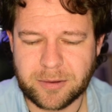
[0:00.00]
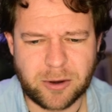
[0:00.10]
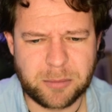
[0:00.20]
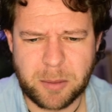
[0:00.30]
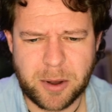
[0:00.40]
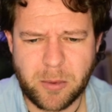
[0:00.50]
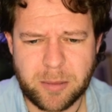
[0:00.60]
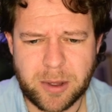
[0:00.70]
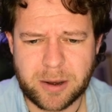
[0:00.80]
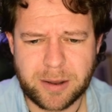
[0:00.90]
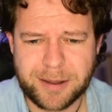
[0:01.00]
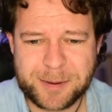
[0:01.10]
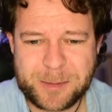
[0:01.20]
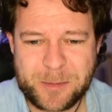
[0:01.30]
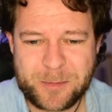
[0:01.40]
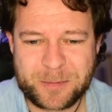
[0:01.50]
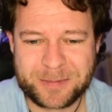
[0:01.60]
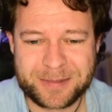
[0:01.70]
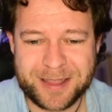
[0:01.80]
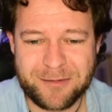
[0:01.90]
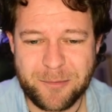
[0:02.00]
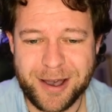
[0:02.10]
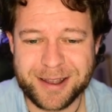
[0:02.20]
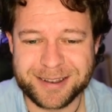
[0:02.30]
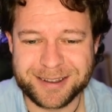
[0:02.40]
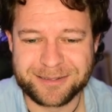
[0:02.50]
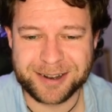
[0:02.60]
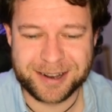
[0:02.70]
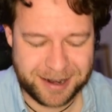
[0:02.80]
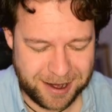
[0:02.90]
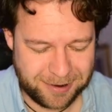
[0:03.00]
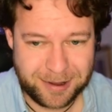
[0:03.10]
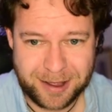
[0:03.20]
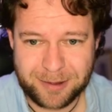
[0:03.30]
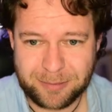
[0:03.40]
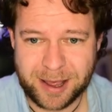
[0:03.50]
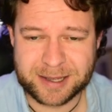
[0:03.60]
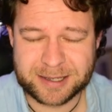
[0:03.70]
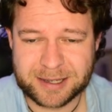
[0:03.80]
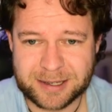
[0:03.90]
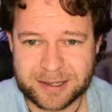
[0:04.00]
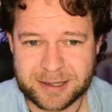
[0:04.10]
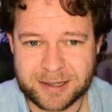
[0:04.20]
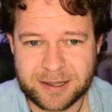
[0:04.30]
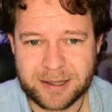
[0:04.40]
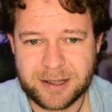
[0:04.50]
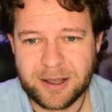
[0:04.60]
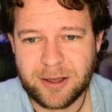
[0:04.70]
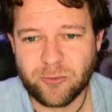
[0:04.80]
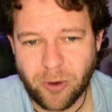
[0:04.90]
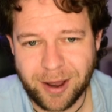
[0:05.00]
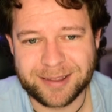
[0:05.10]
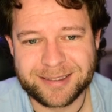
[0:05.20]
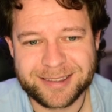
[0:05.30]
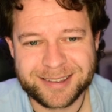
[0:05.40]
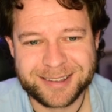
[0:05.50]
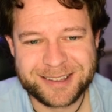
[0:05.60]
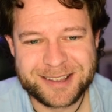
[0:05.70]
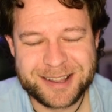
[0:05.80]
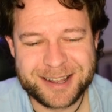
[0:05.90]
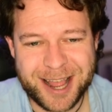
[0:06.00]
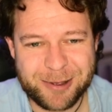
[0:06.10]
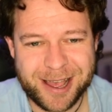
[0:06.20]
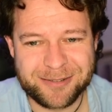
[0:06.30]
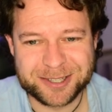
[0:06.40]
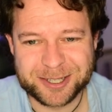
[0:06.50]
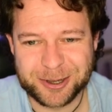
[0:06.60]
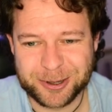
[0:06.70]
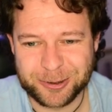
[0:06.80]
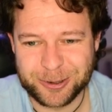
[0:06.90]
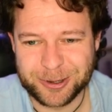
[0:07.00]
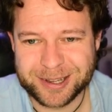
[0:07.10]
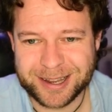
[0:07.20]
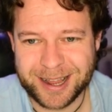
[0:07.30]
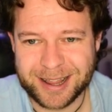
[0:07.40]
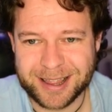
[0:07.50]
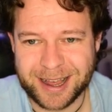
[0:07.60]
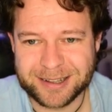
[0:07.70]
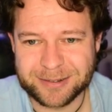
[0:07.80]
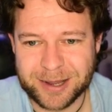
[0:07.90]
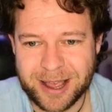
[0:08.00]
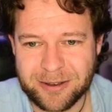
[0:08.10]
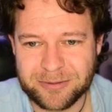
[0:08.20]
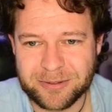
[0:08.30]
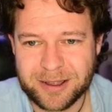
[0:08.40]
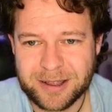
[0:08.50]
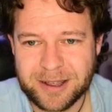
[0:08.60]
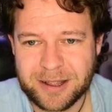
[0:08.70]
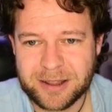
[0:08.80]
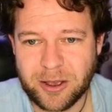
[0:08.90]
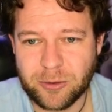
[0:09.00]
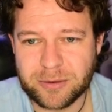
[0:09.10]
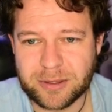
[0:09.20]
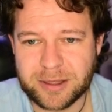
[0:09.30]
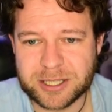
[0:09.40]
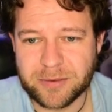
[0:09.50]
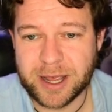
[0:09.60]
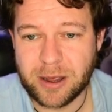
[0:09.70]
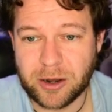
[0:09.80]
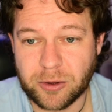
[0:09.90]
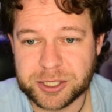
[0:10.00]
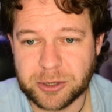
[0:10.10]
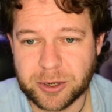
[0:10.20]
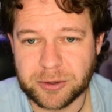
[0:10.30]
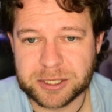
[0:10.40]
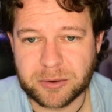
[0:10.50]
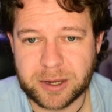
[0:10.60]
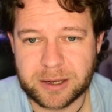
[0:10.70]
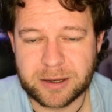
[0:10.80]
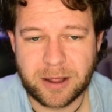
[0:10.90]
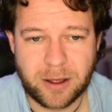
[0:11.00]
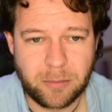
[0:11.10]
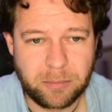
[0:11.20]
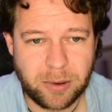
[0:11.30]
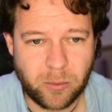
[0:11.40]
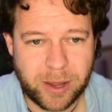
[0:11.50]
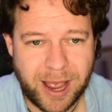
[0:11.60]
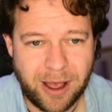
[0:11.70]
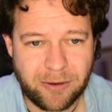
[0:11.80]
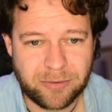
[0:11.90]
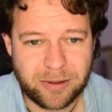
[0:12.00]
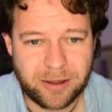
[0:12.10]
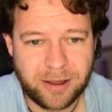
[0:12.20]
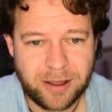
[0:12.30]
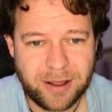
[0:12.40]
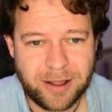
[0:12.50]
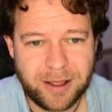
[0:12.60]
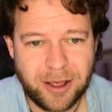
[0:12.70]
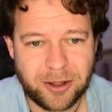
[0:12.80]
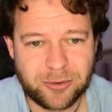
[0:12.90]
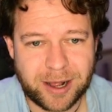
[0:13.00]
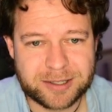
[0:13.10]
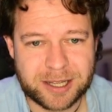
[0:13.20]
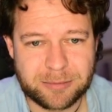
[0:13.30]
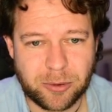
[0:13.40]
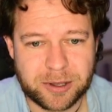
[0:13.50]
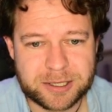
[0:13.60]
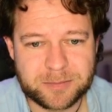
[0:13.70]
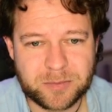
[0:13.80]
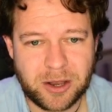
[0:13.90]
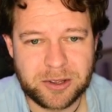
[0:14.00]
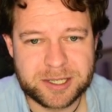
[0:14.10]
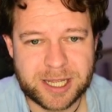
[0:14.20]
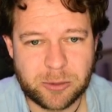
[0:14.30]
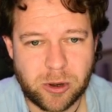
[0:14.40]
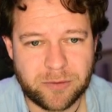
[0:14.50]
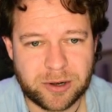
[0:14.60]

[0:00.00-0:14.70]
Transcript: got to be a better way, Ben. Never mind. I've done it now. Paste. Right. Now we have a circle. Look at that. We have the old things over here are not showing on the screen, but we have attracting points. And you can see that wherever I